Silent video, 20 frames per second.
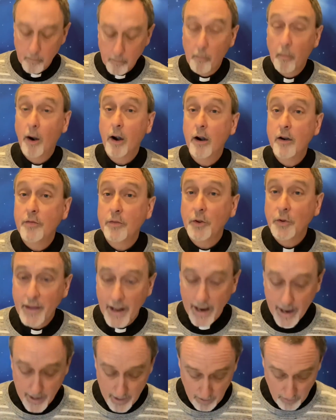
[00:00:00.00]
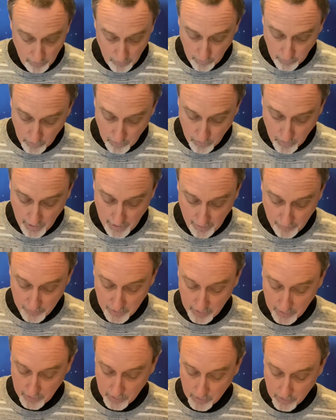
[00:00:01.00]
Marvel now, O
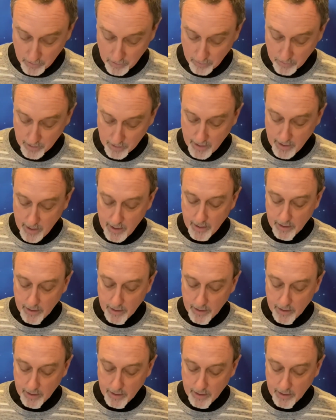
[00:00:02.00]
heaven and earth,